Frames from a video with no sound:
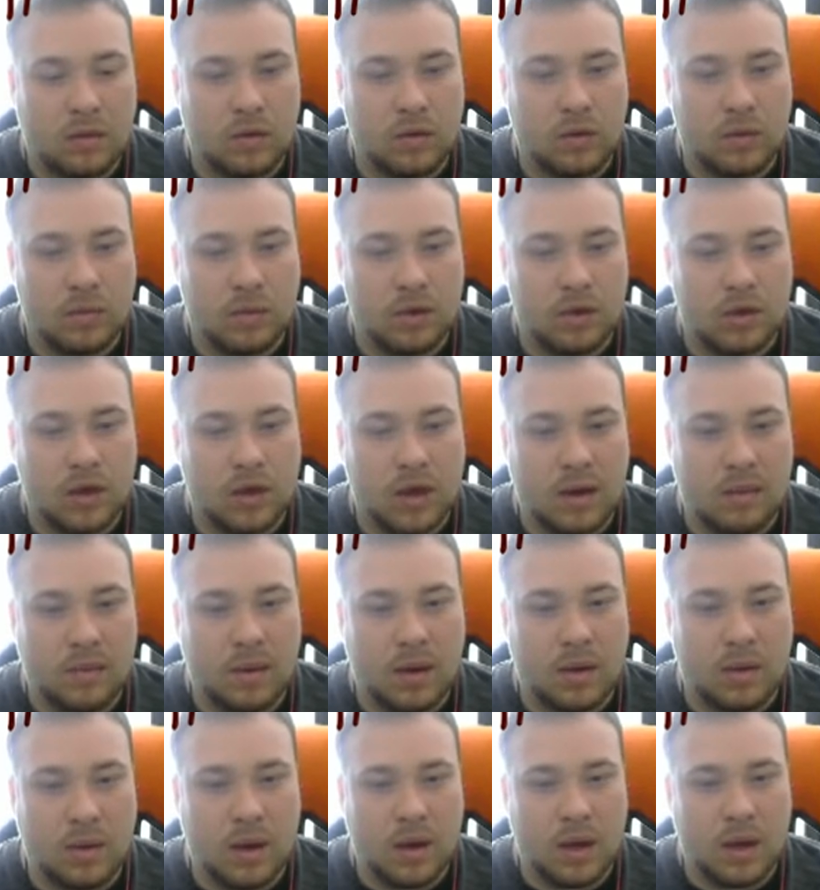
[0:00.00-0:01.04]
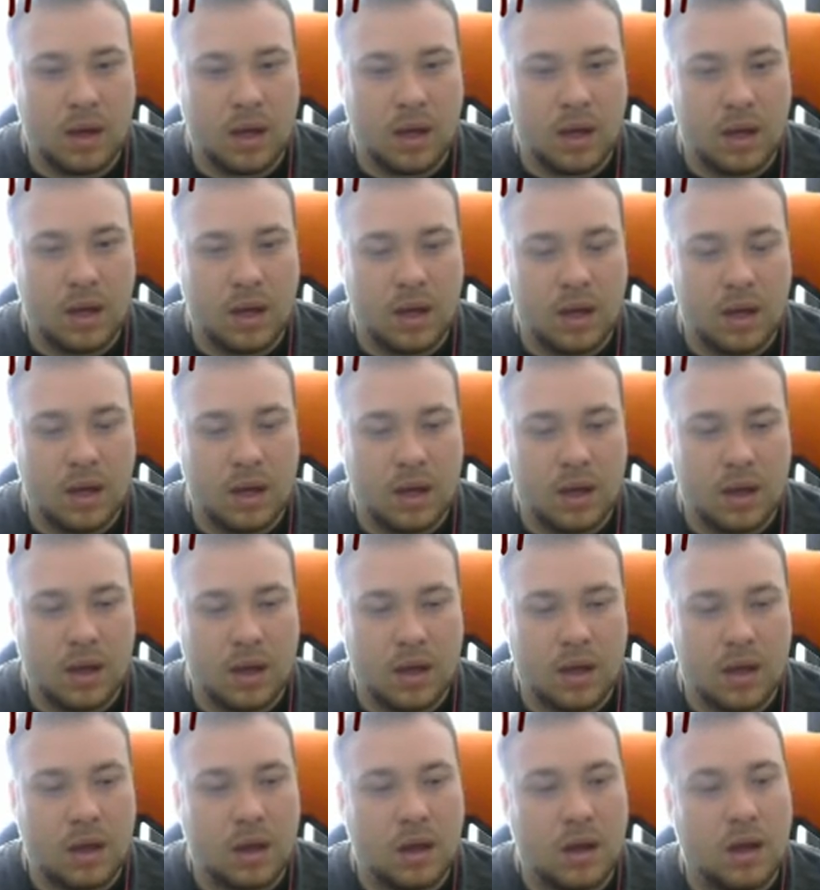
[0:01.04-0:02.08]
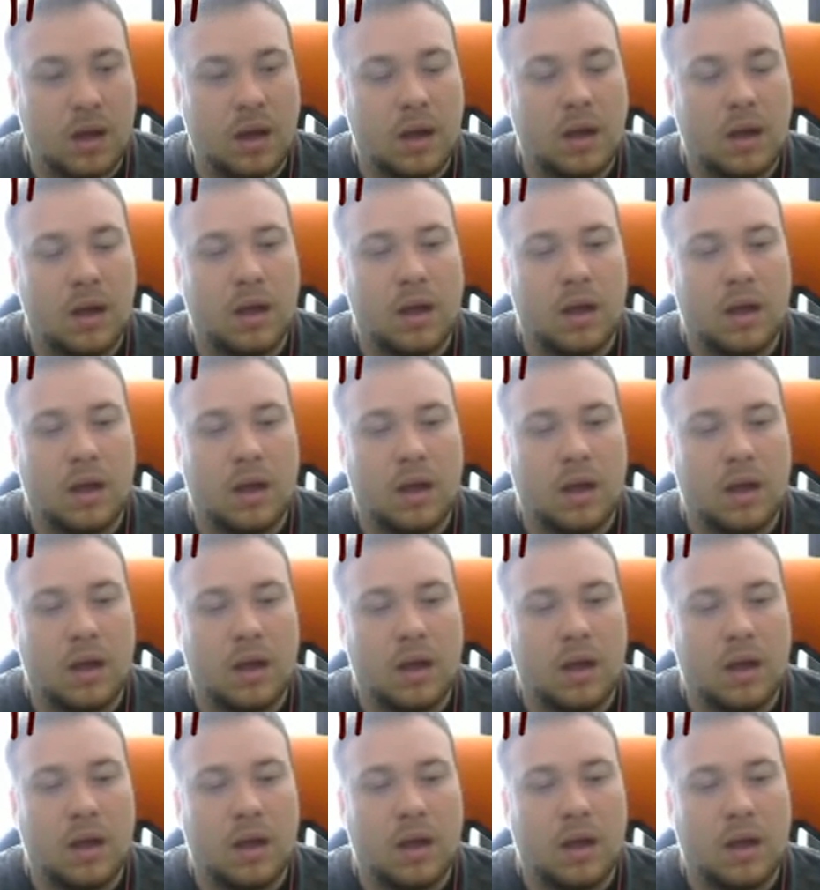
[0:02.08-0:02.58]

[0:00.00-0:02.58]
I'm just doing my job. Ha ha ha ha ha ha.